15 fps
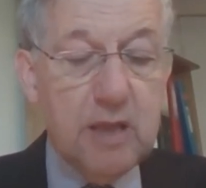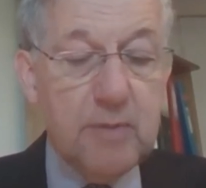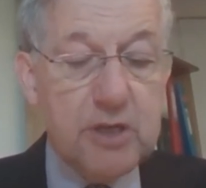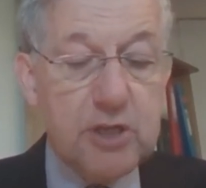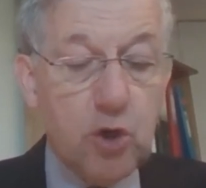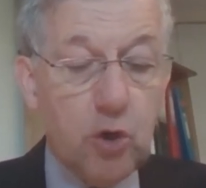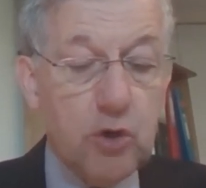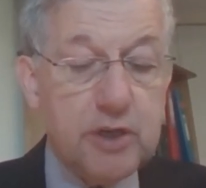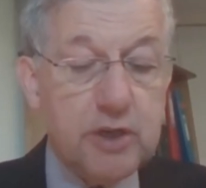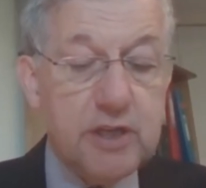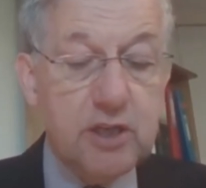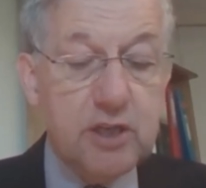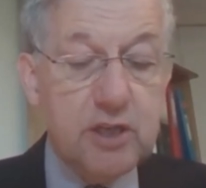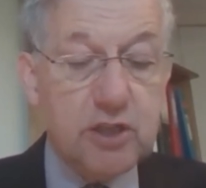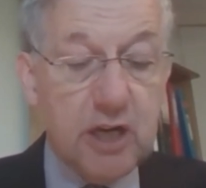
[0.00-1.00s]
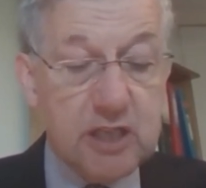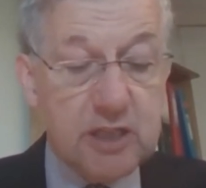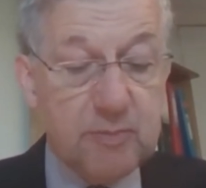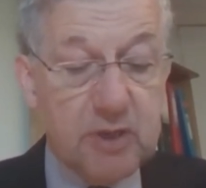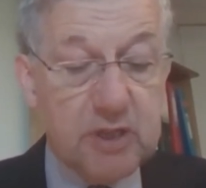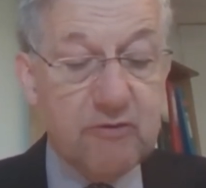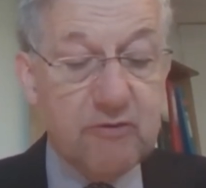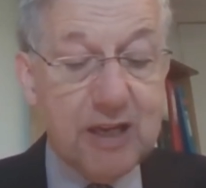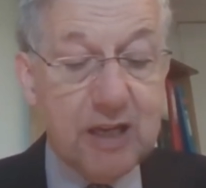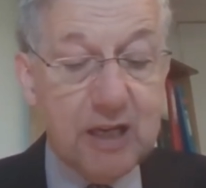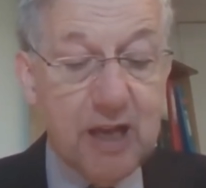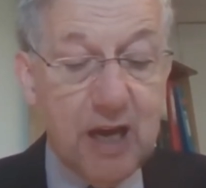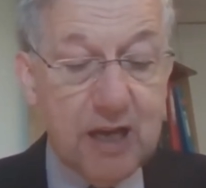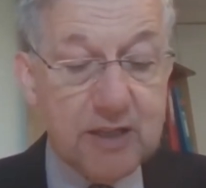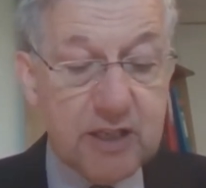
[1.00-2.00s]
The majority judgment
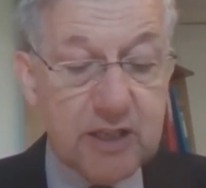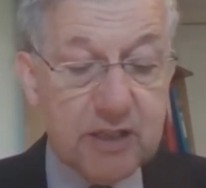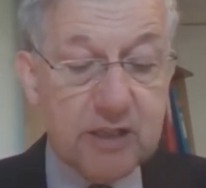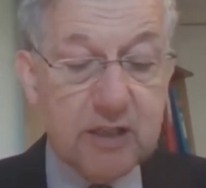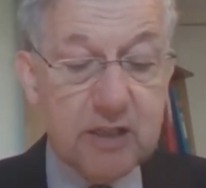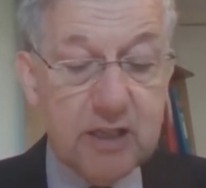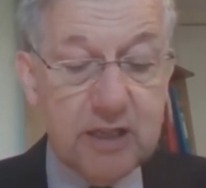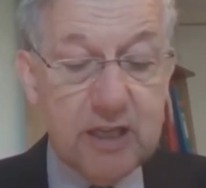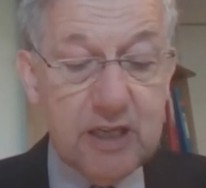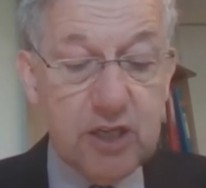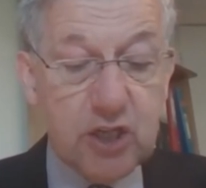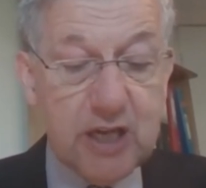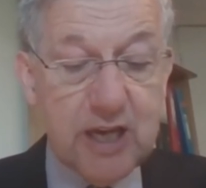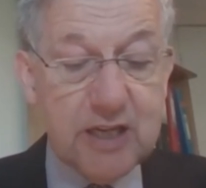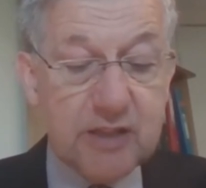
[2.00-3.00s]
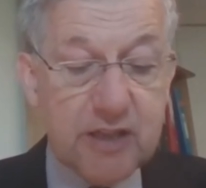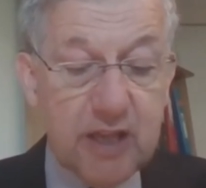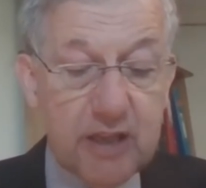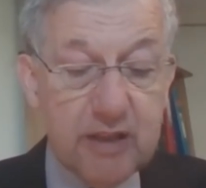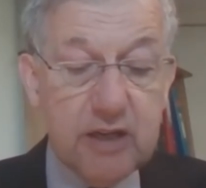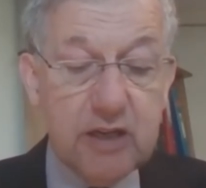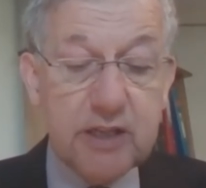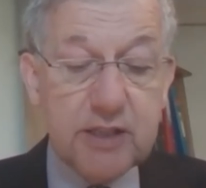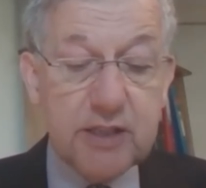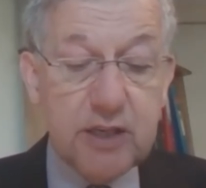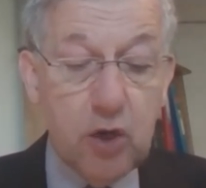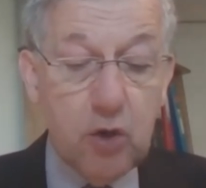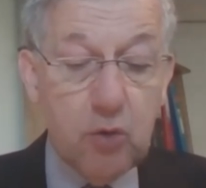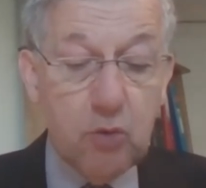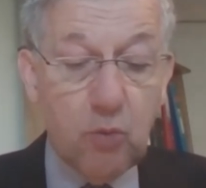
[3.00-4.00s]
recognizes in each case that there is
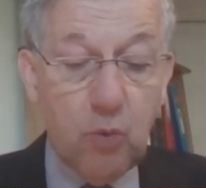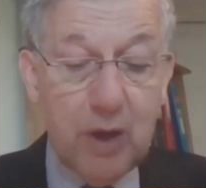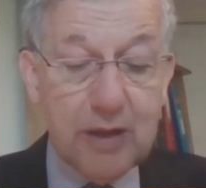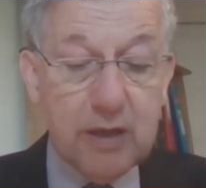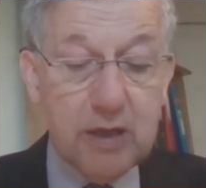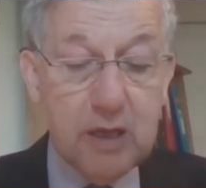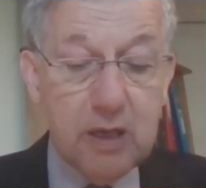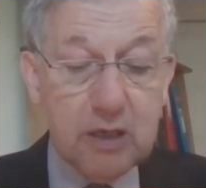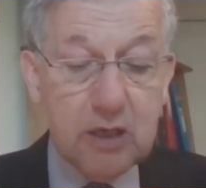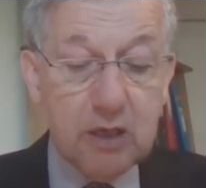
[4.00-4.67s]
no one